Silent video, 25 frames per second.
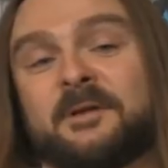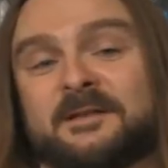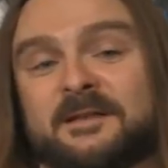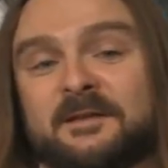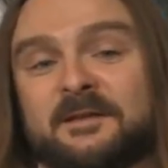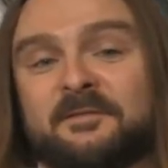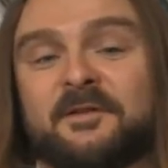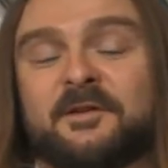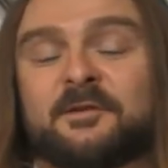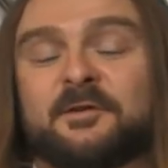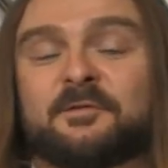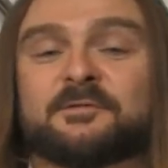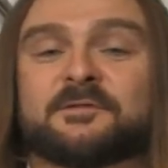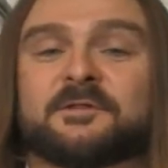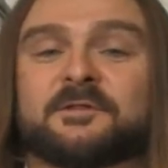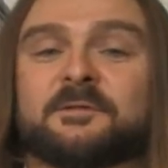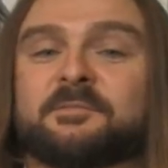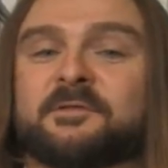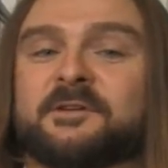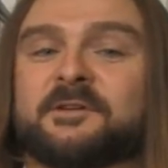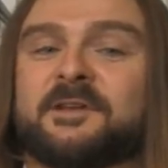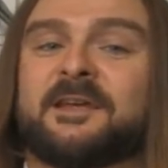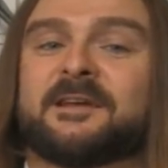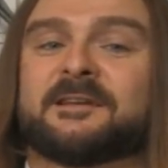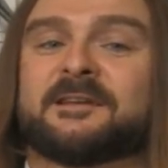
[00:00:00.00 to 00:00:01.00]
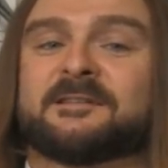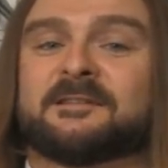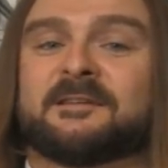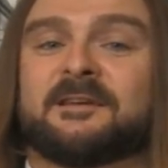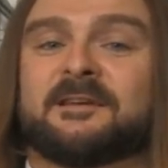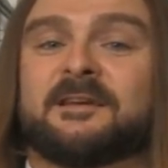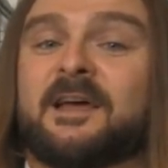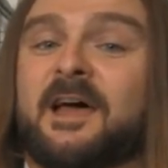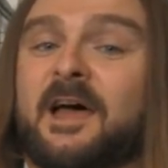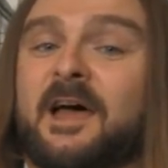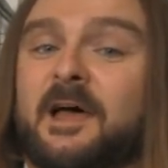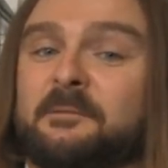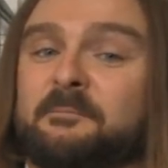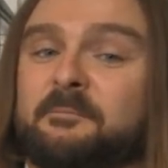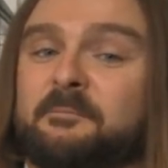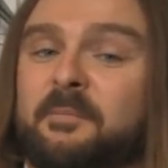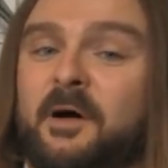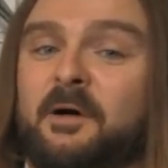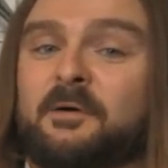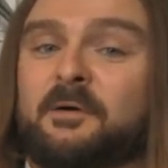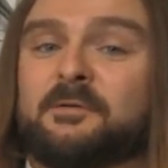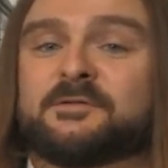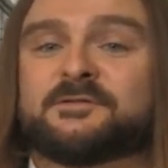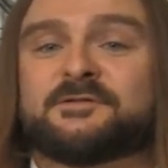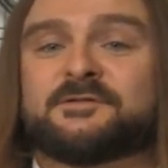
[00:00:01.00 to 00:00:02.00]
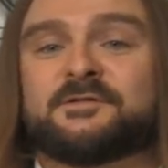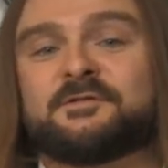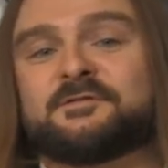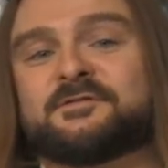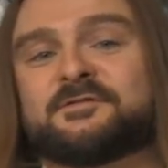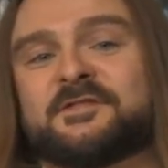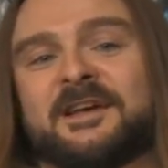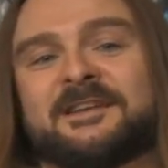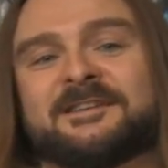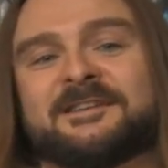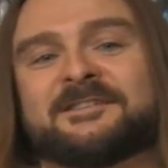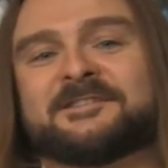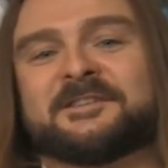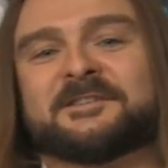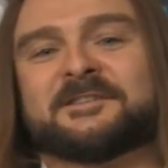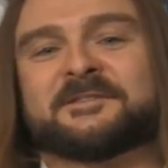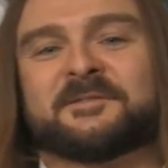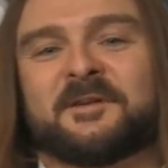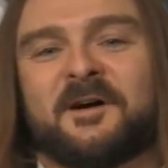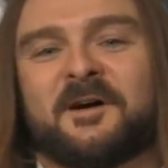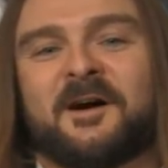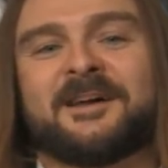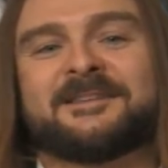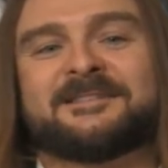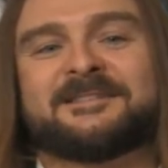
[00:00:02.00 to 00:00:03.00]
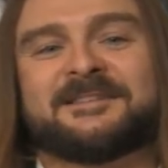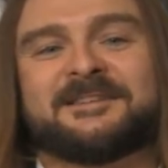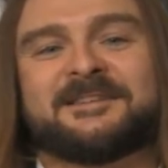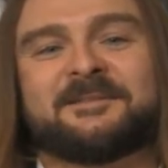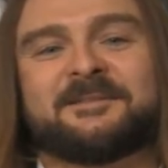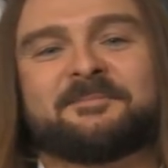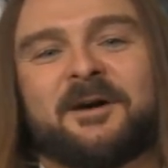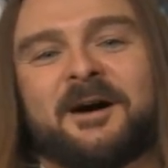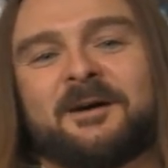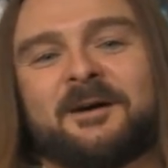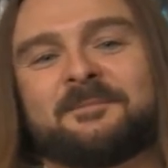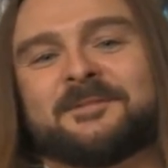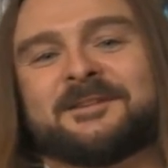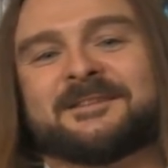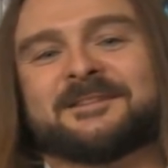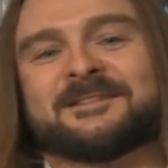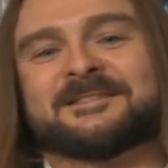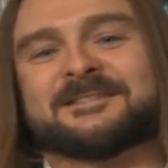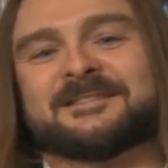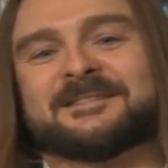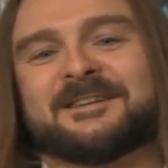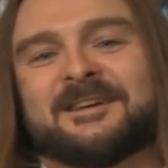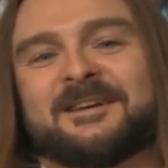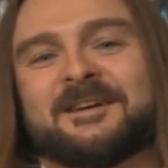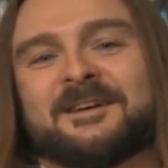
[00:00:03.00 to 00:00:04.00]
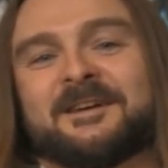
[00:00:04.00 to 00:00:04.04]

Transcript: be difficult to predict and pose new challenges for IT departments.